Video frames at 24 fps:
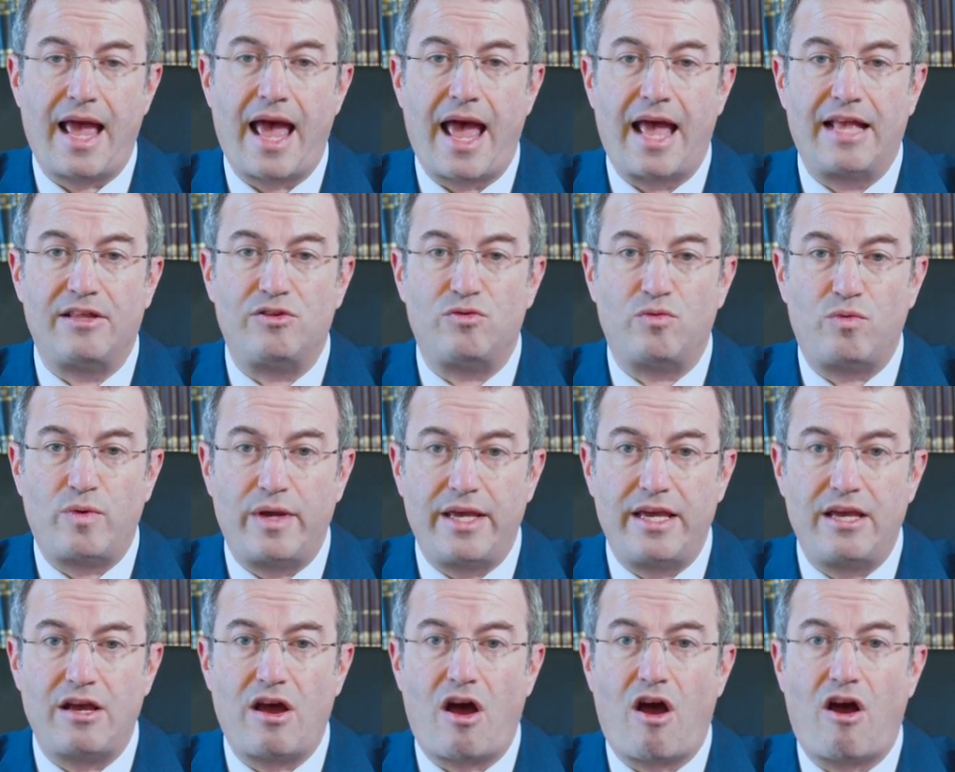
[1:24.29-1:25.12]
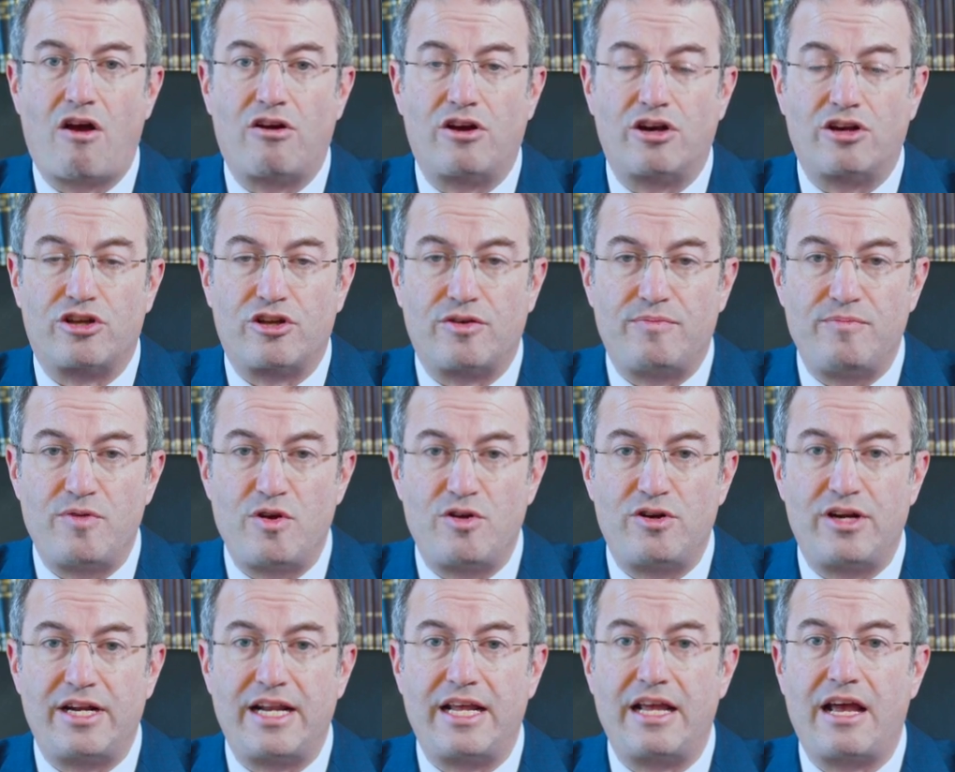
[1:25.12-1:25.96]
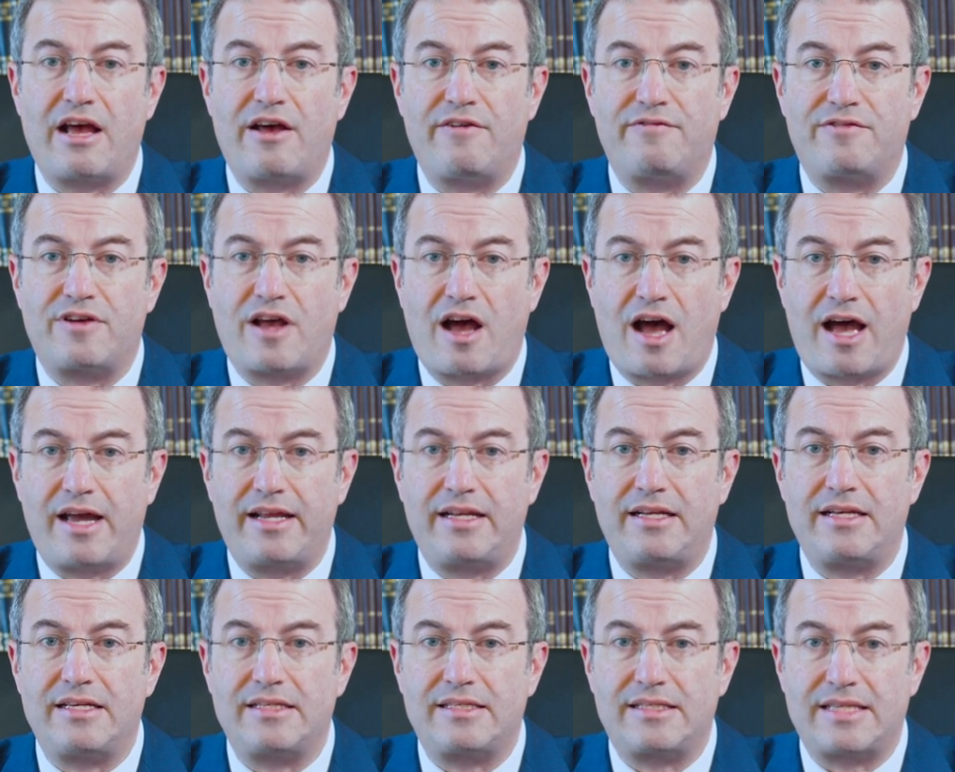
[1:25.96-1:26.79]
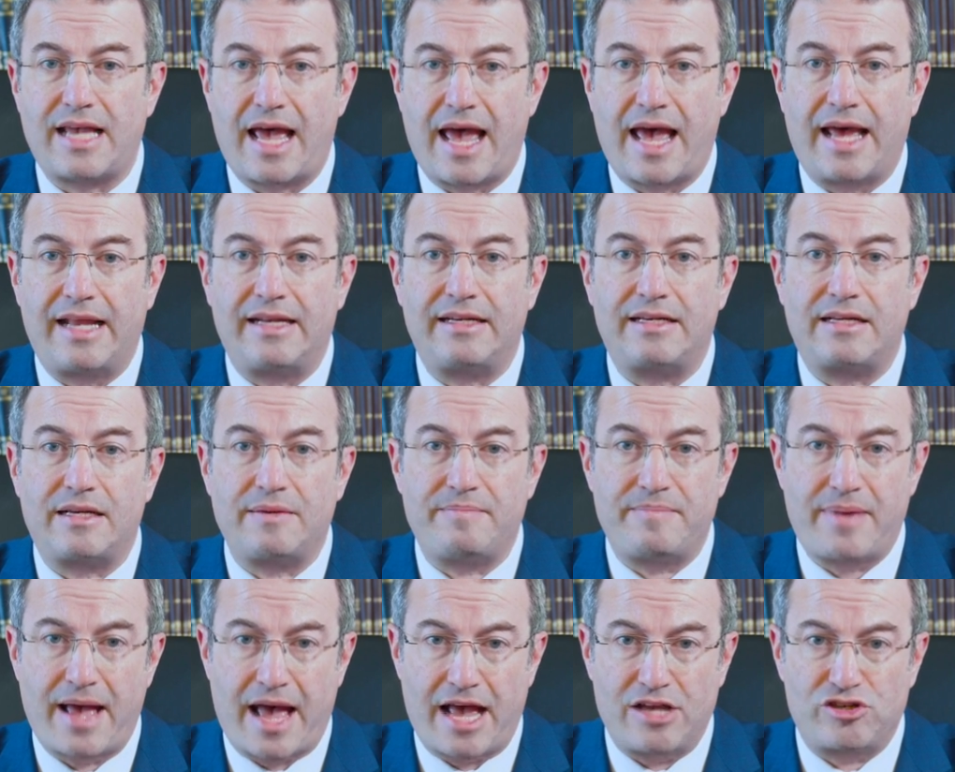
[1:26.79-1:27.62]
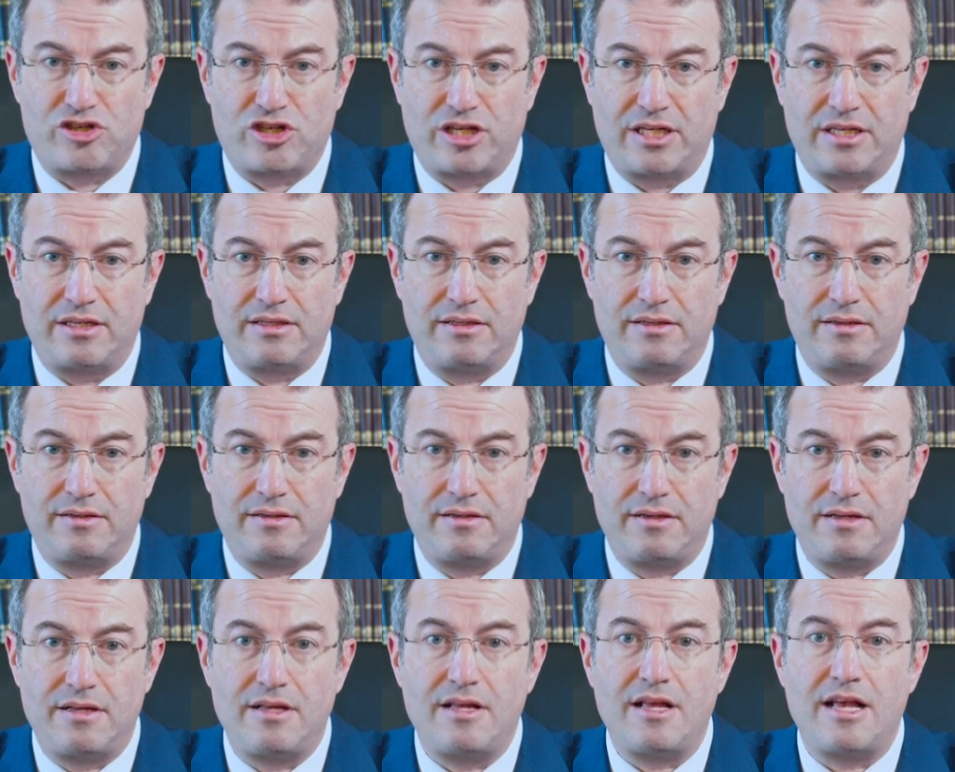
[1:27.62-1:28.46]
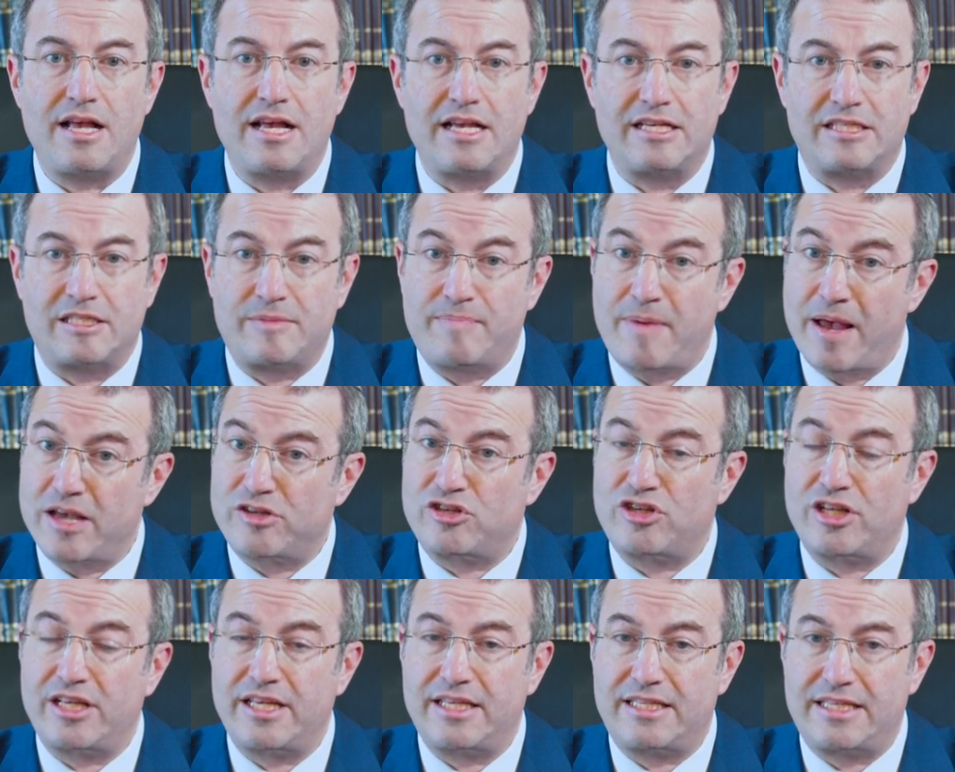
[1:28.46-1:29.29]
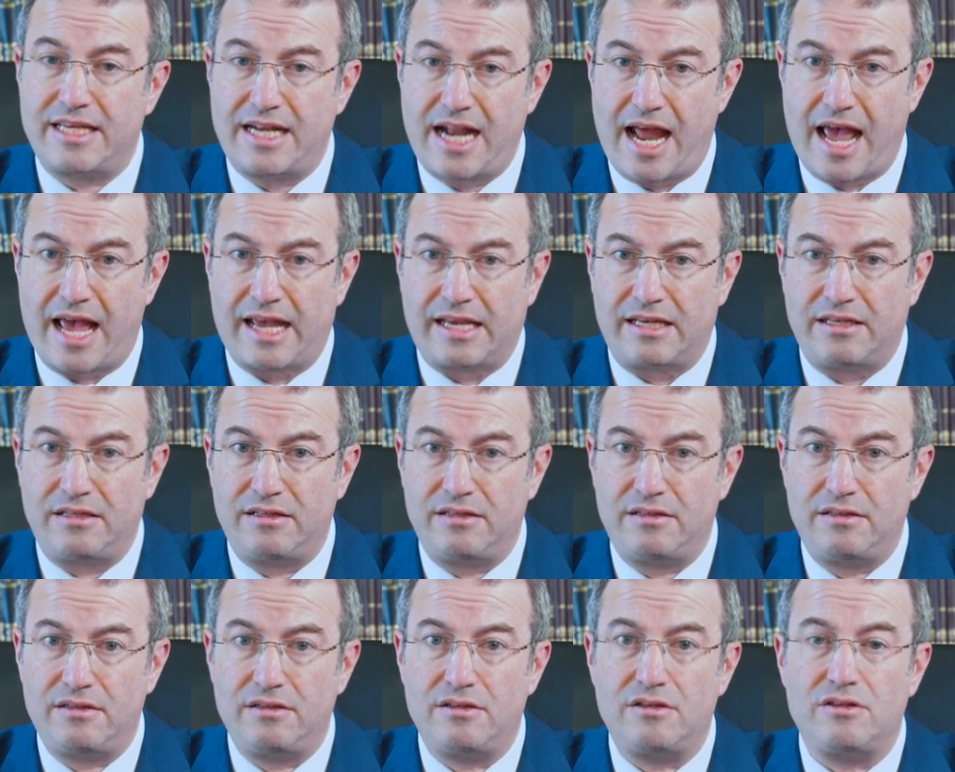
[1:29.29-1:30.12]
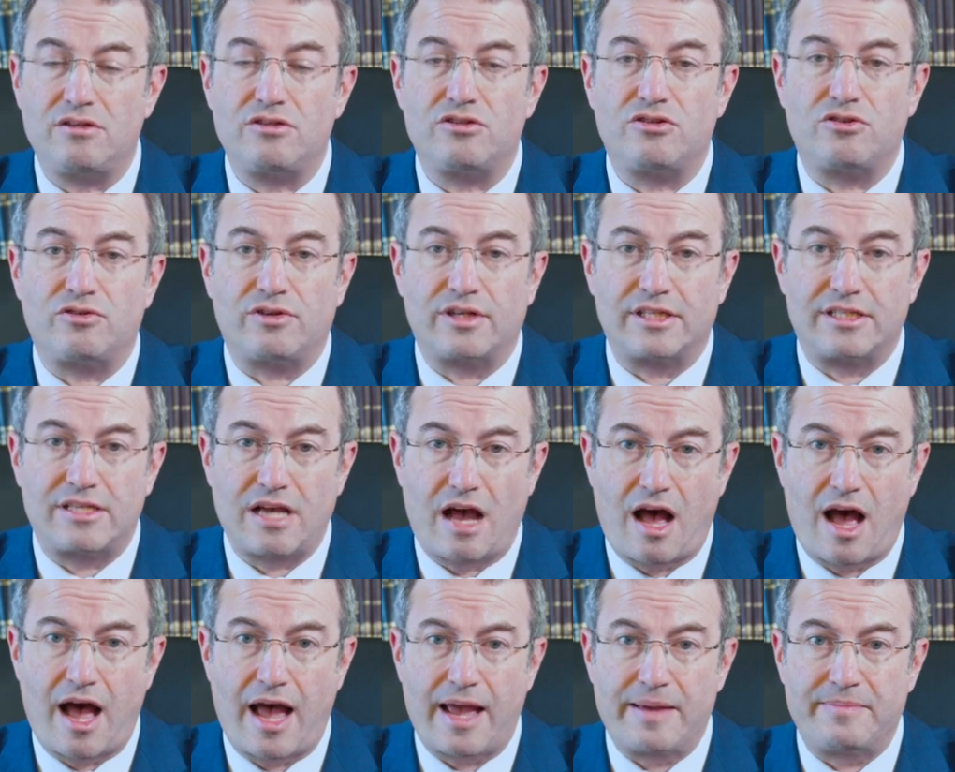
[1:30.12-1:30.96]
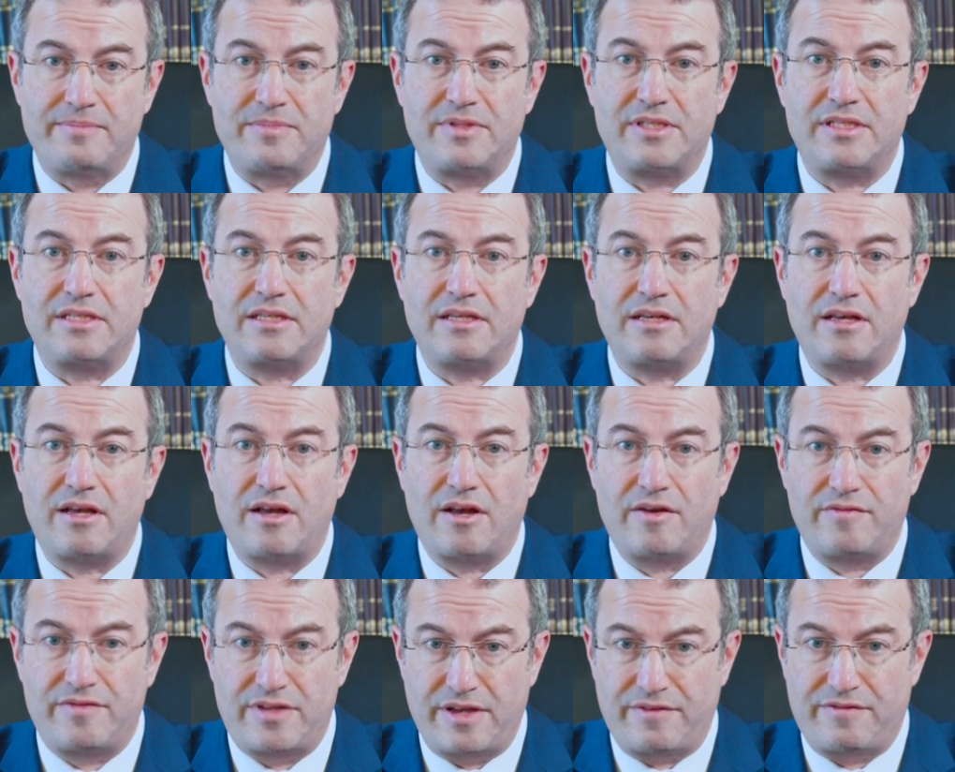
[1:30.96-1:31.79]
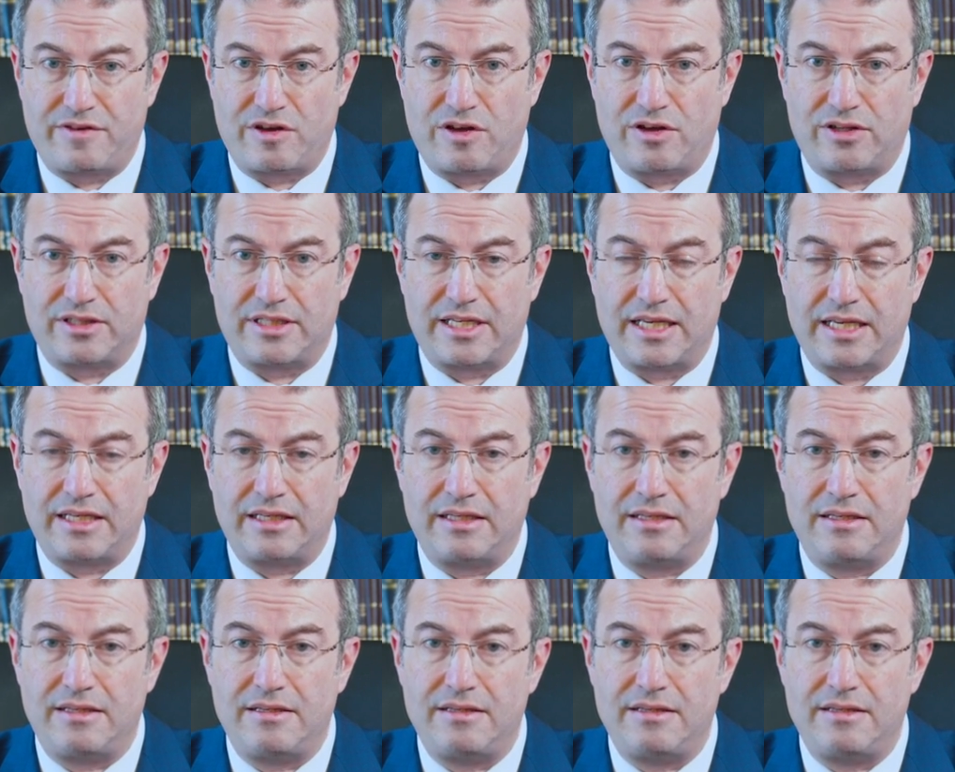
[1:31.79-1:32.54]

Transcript: And we are a community of kindness and compassion especially today during times of difficulty.